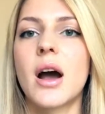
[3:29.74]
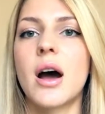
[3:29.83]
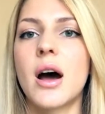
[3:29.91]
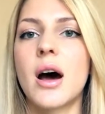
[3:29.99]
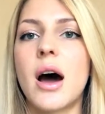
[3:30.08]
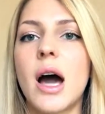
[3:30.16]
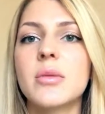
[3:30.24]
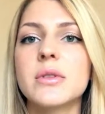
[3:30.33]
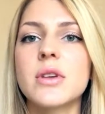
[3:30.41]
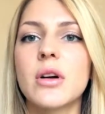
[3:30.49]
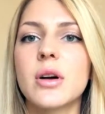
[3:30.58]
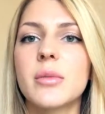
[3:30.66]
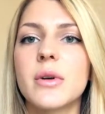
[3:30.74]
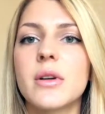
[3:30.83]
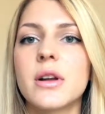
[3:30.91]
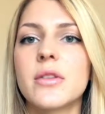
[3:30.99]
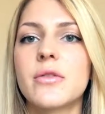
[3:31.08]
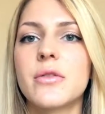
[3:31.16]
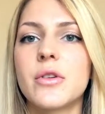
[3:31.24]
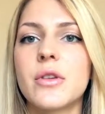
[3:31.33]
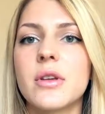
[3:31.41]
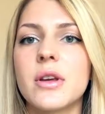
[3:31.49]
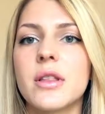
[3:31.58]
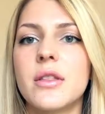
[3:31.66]
I will talk about it
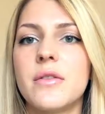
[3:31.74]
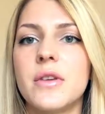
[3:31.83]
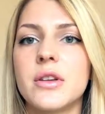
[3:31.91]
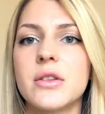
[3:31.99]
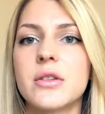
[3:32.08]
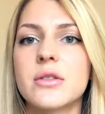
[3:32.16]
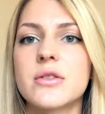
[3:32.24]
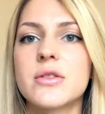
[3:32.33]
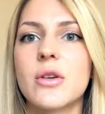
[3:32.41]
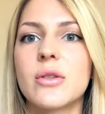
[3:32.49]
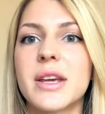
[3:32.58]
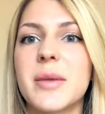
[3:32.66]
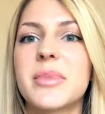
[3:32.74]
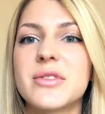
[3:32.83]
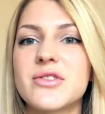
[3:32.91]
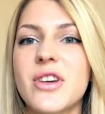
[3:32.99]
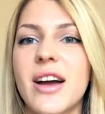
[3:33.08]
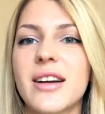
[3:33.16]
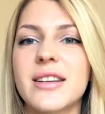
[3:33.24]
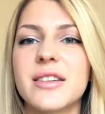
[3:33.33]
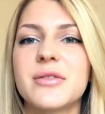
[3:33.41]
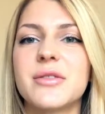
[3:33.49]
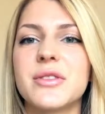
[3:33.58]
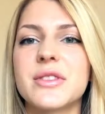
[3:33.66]
further in the video, so keep on track
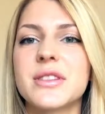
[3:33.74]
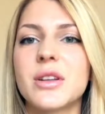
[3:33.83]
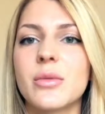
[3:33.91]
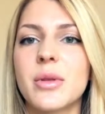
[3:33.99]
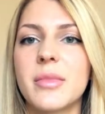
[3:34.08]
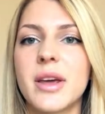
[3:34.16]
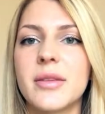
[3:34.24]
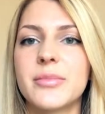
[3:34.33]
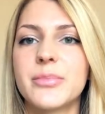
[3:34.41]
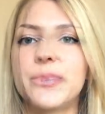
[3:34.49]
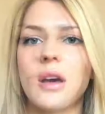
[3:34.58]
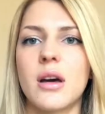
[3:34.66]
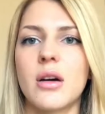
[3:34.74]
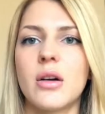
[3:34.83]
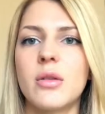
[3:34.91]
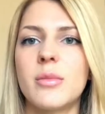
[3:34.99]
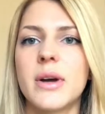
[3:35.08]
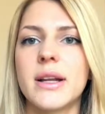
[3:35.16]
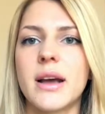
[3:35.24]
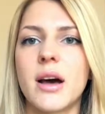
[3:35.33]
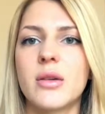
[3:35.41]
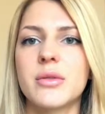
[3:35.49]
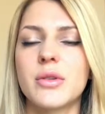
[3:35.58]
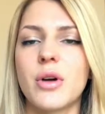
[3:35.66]
if you're still with me. I hope by
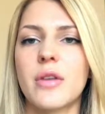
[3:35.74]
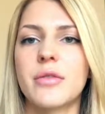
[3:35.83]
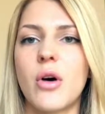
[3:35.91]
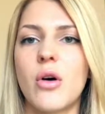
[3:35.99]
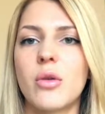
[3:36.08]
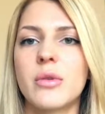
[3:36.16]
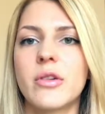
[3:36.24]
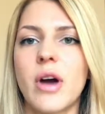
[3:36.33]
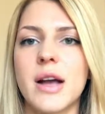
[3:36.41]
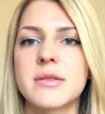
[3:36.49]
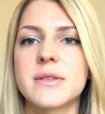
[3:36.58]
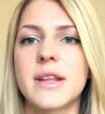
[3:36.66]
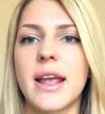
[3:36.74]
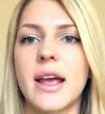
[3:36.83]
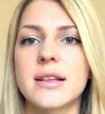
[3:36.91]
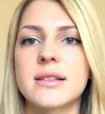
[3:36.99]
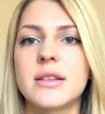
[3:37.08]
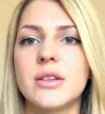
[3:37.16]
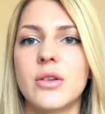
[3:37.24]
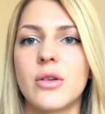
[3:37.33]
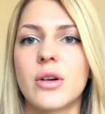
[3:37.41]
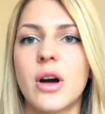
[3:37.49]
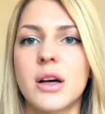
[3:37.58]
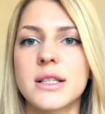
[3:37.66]
now you have all grasped the
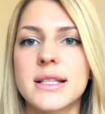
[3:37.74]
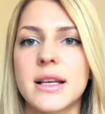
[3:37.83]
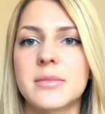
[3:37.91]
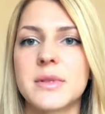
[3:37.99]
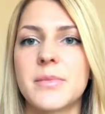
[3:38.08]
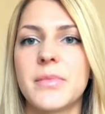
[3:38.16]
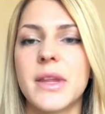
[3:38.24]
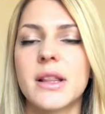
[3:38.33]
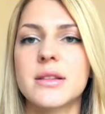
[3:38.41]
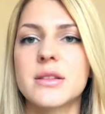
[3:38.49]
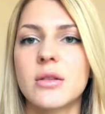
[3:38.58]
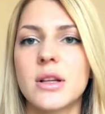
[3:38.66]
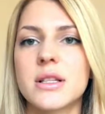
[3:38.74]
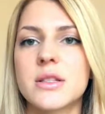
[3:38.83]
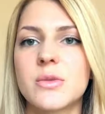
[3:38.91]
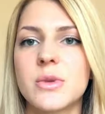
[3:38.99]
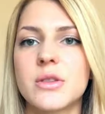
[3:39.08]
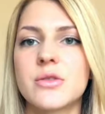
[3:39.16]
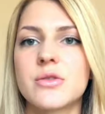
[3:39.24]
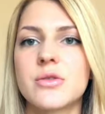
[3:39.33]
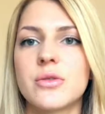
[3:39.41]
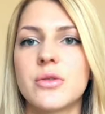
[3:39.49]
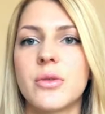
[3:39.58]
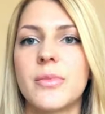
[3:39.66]
SEO concept. So let's switch
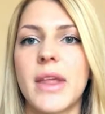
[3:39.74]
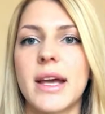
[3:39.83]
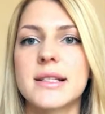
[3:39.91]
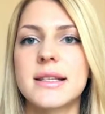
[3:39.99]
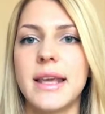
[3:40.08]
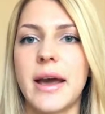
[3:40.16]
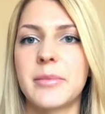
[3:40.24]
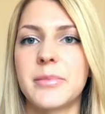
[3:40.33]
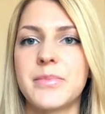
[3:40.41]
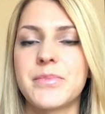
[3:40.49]
to SEM.